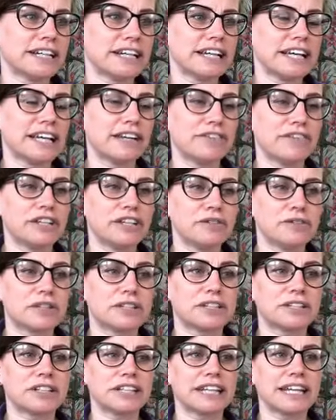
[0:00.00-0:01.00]
If you
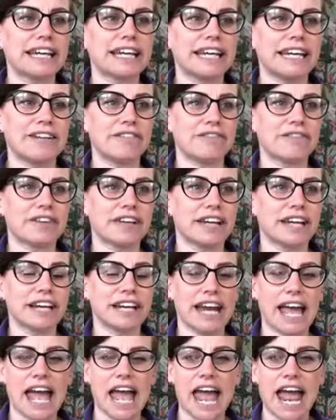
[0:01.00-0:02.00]
could live
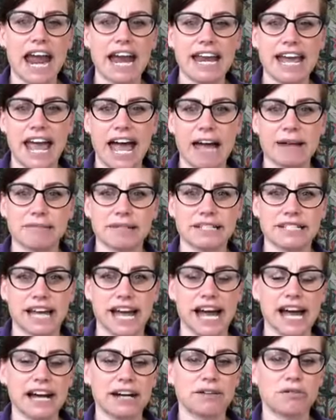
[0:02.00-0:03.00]
in any
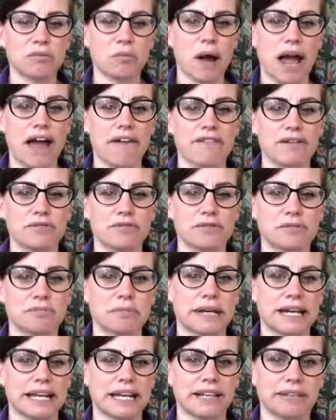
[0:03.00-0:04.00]
habitat, where it would
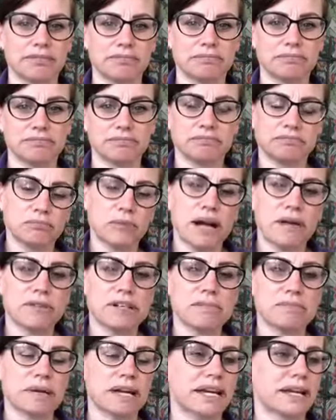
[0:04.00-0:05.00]
be? Where would
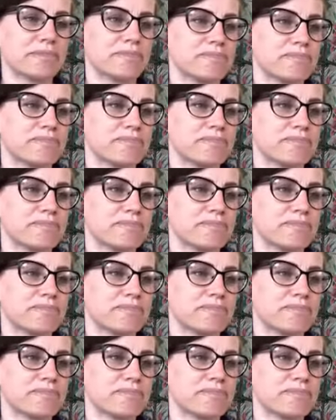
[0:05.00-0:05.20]
it be?